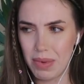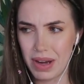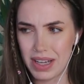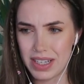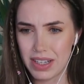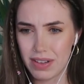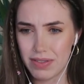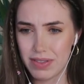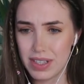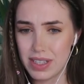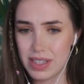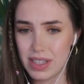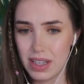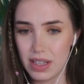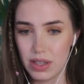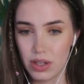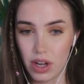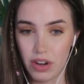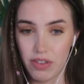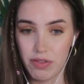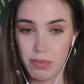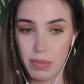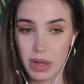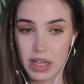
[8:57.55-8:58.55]
I definitely see a
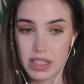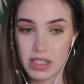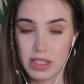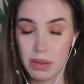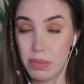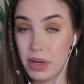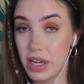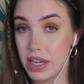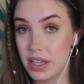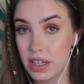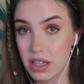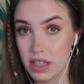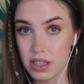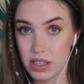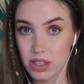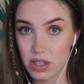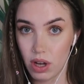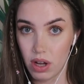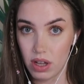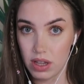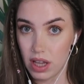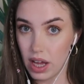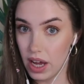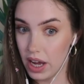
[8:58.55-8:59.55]
lot of mixed opinions
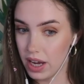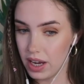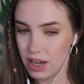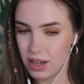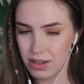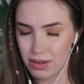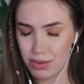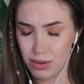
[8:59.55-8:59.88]
online,